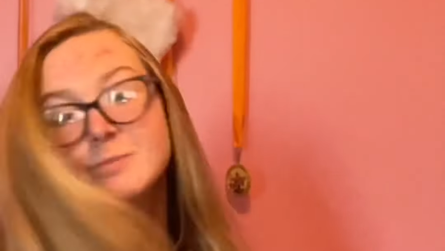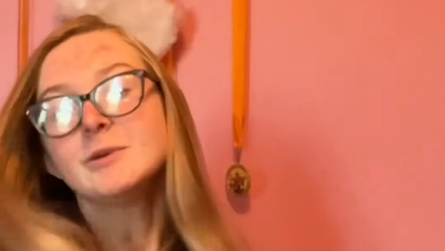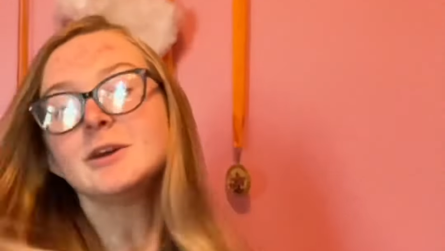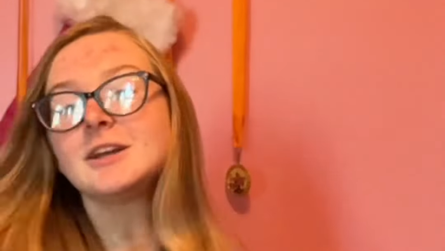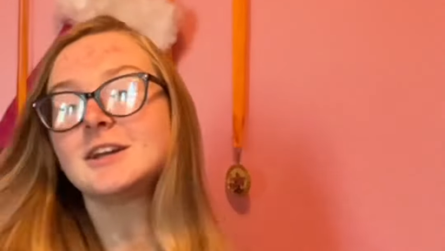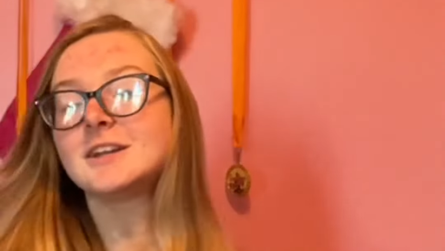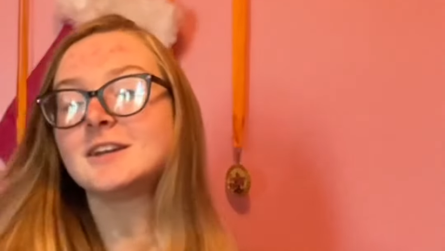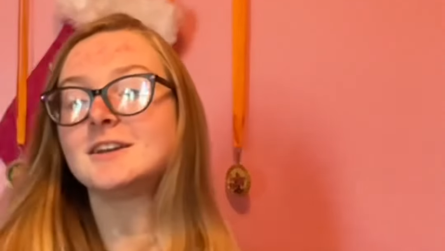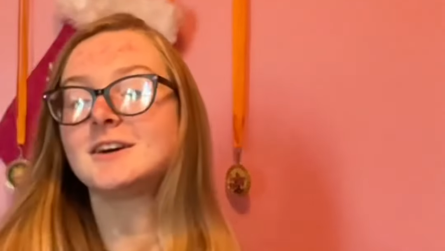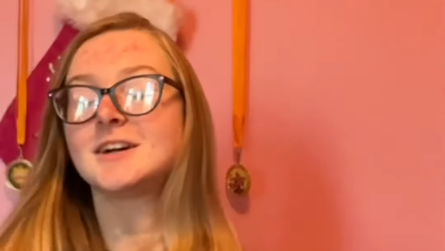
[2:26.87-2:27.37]

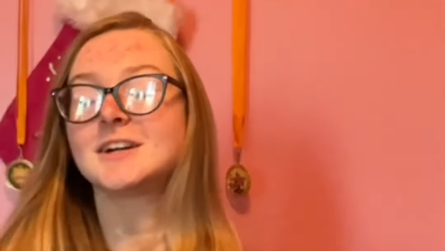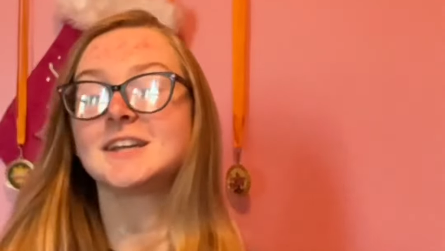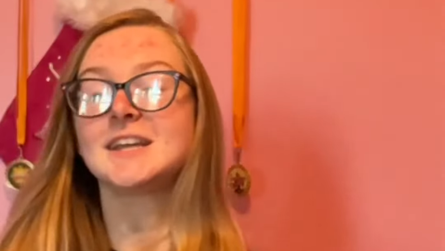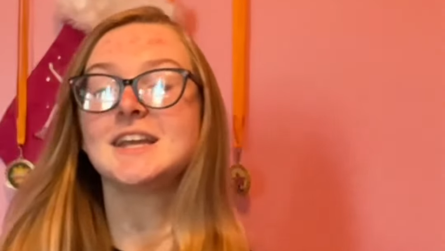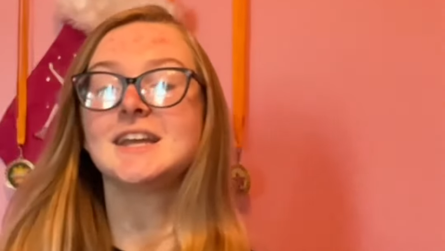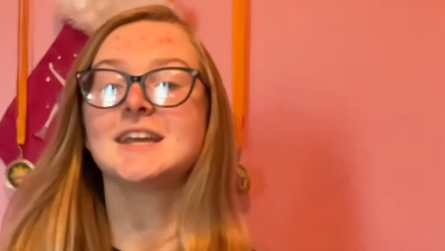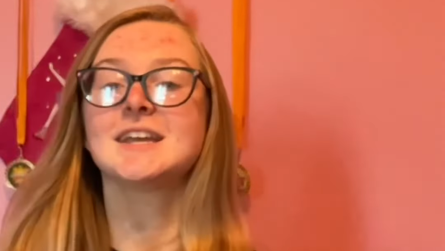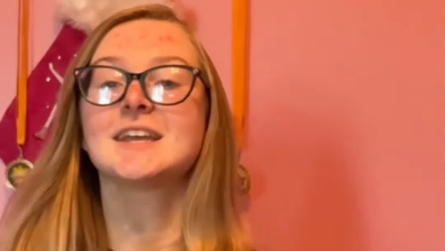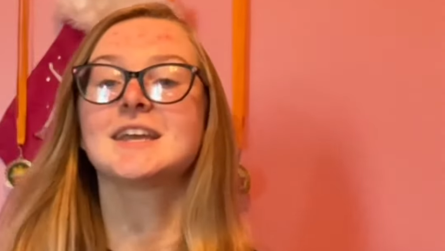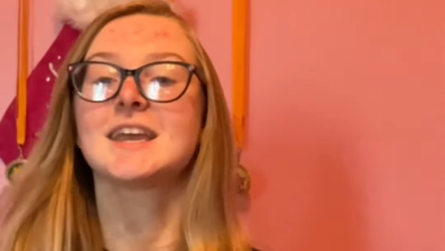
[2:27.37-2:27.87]
bring
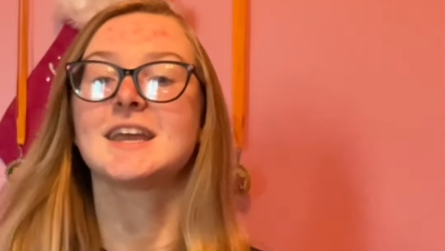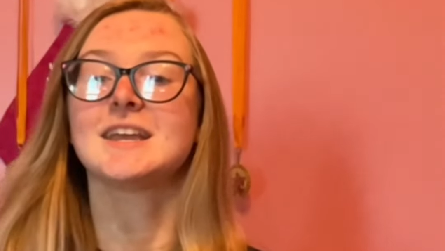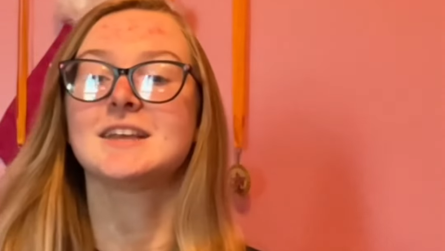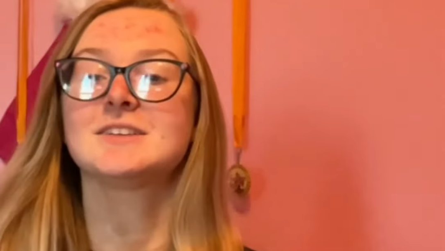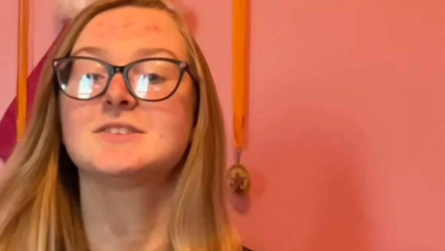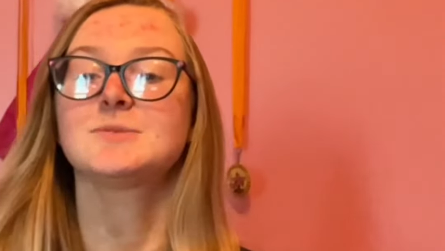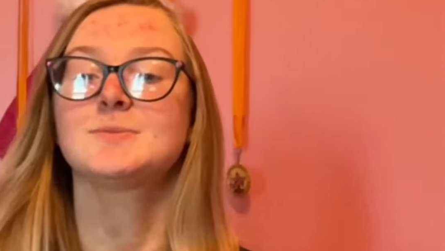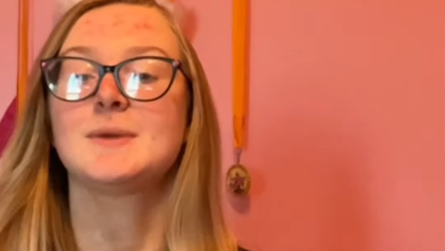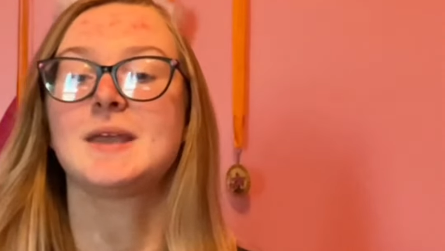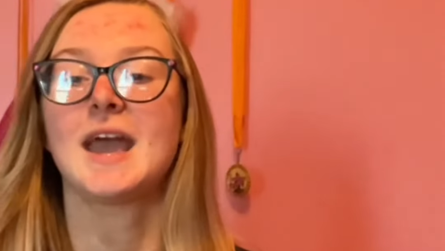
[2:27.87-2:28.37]
Kanani in
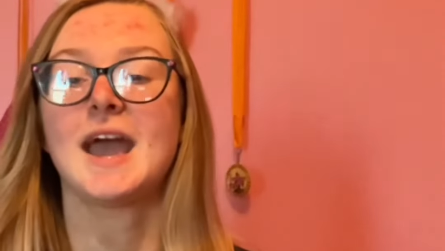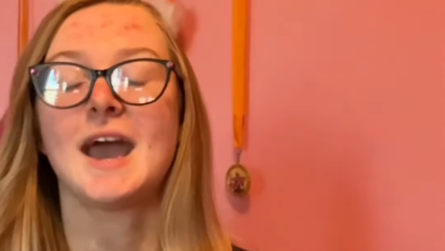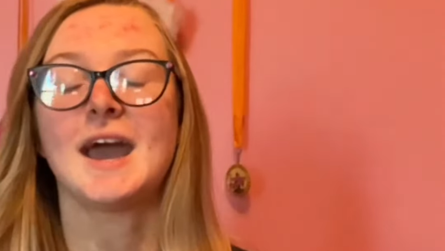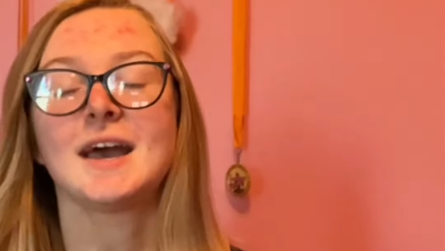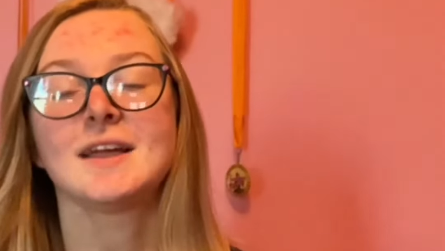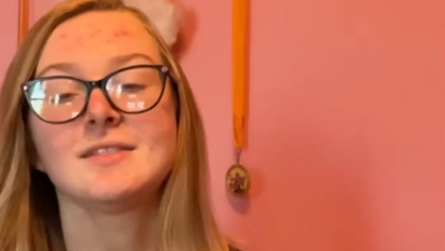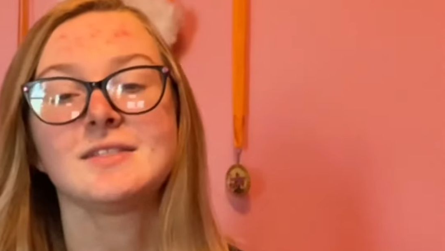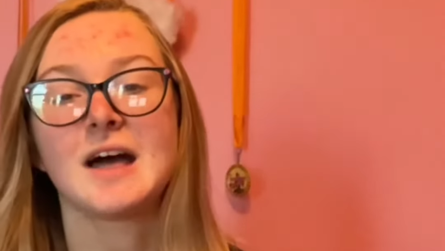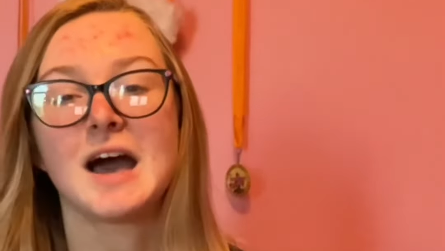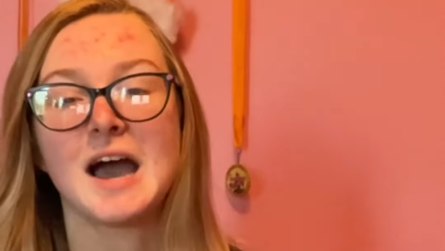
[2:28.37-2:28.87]
case we
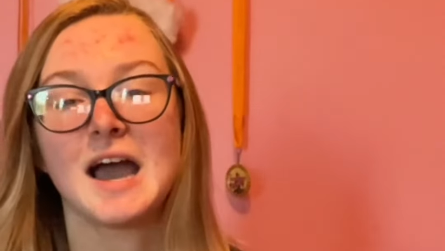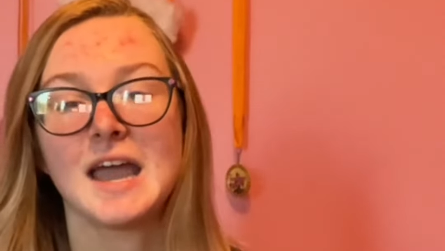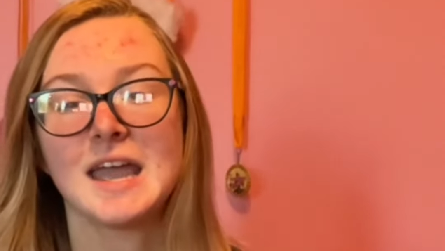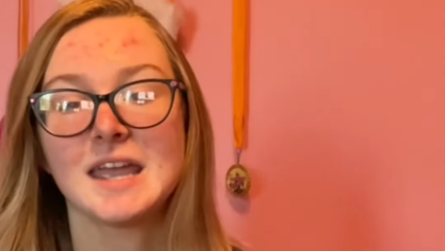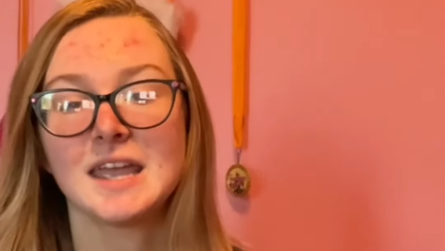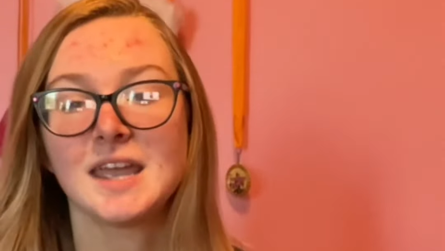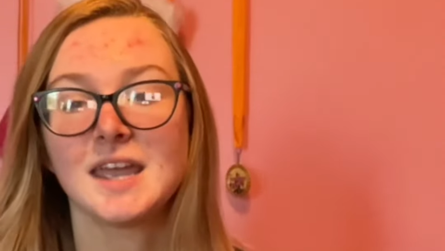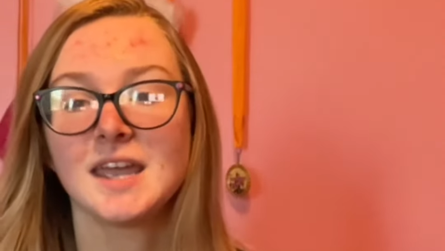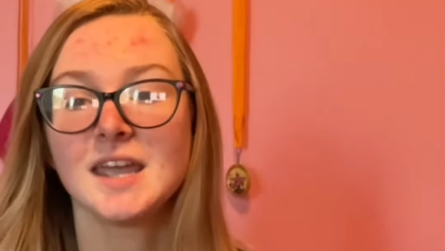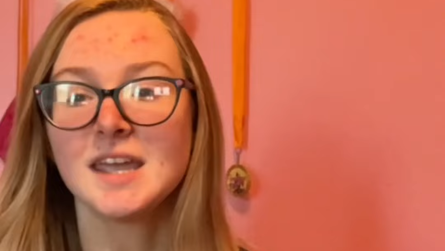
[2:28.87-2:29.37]
had
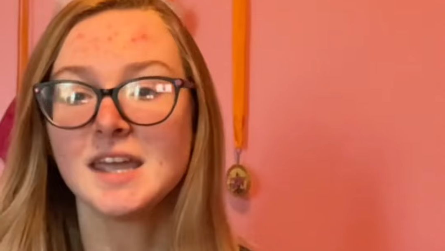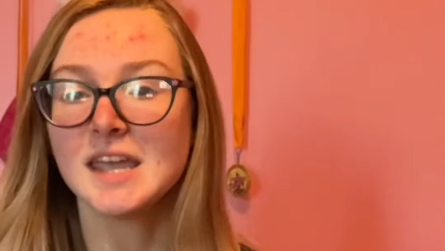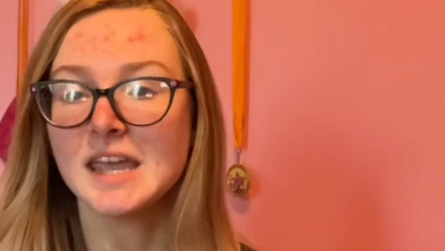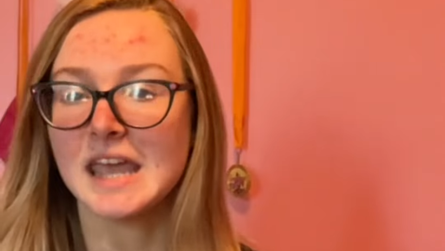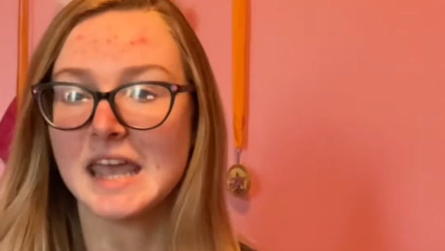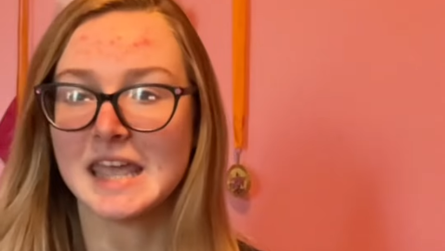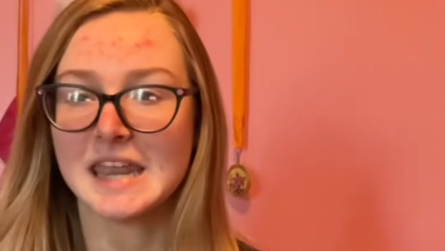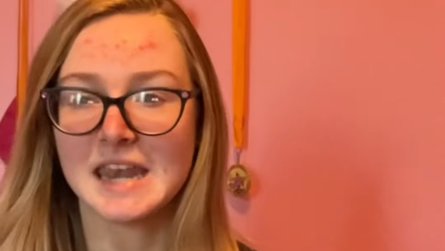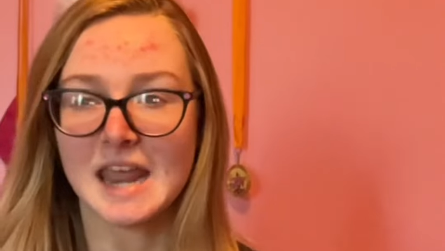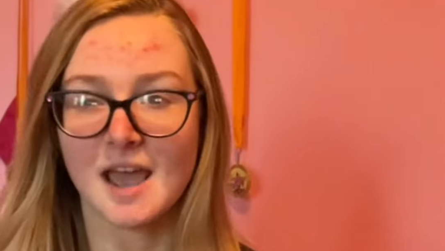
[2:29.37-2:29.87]
like
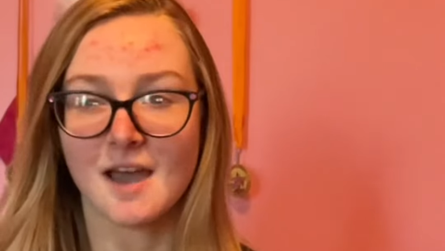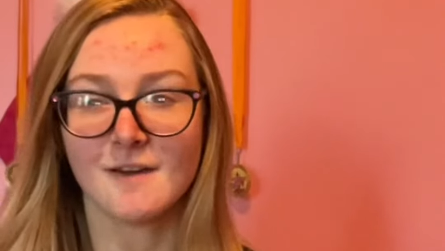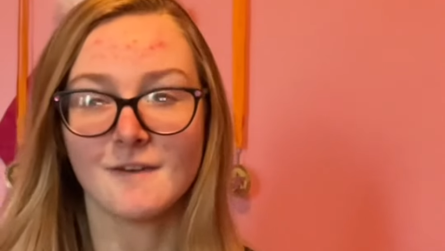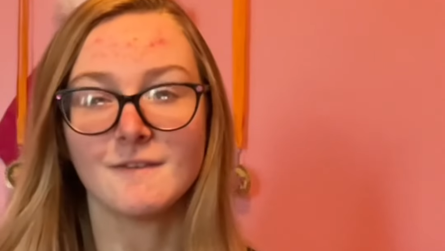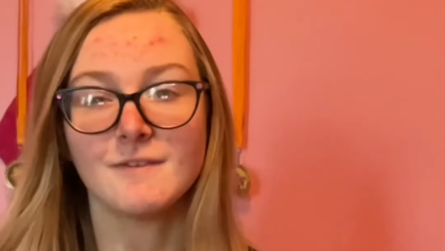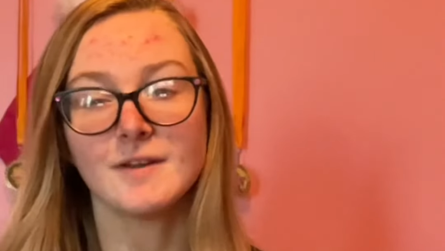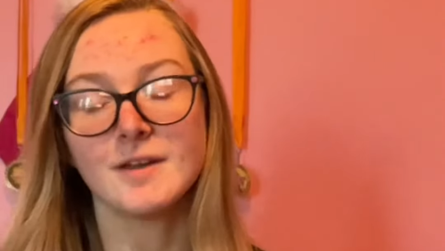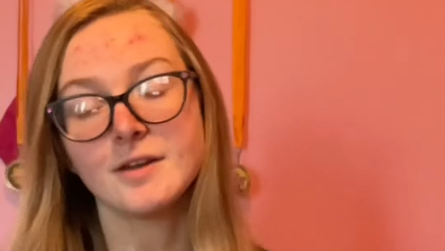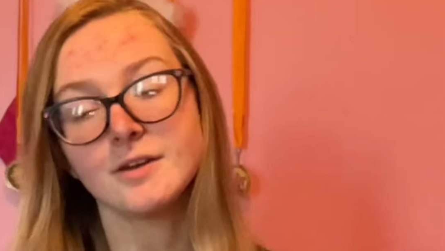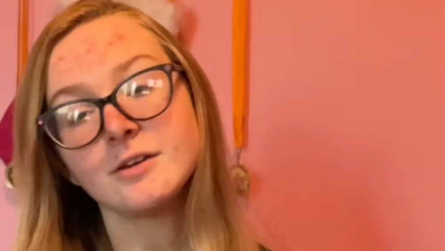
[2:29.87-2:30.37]
an
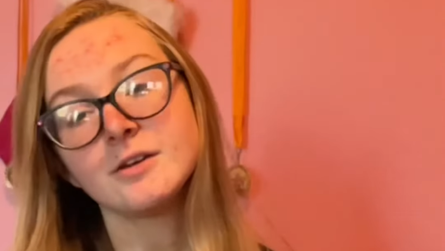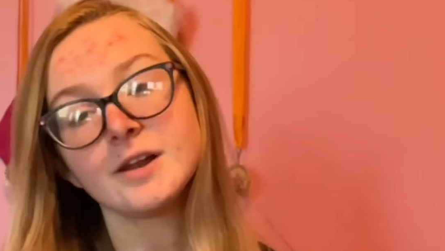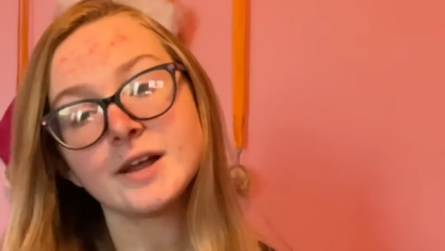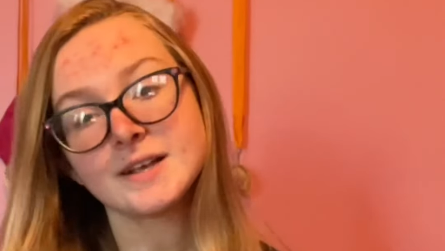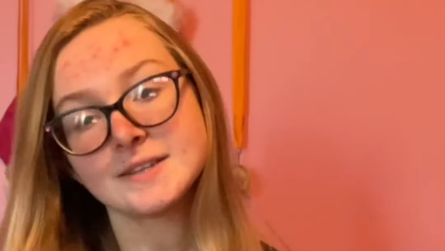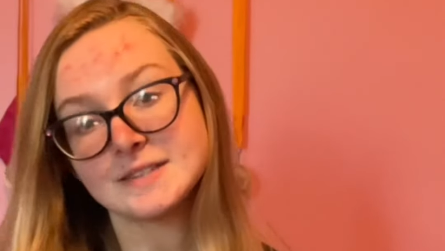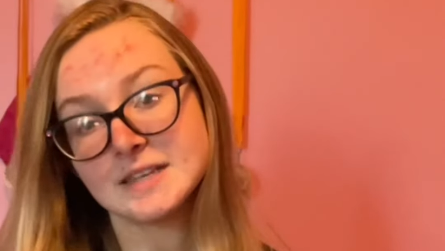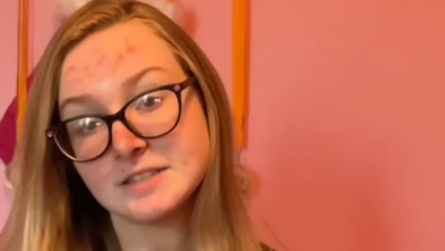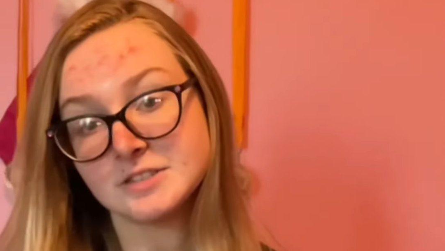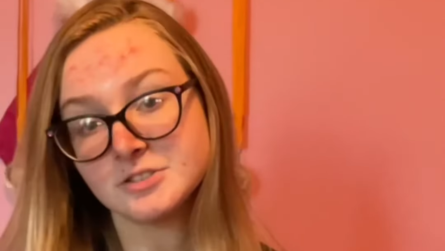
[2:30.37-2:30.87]
outfit or an
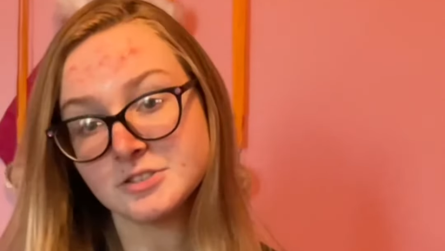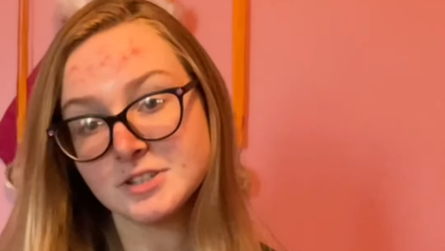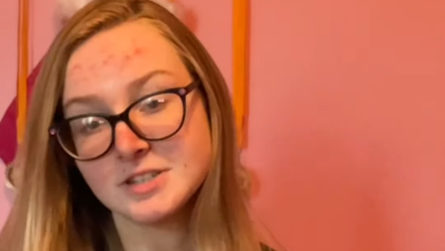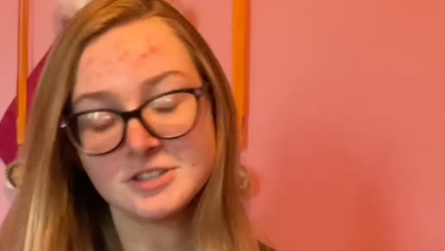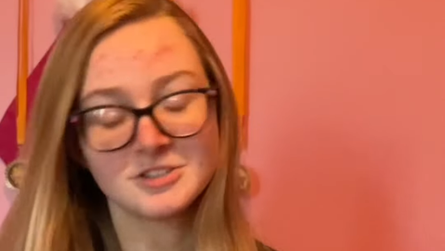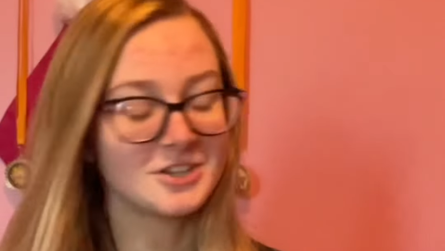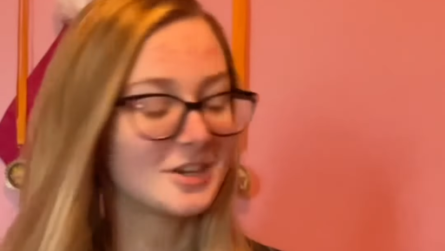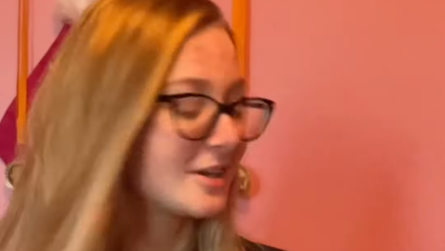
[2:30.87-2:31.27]
accessory she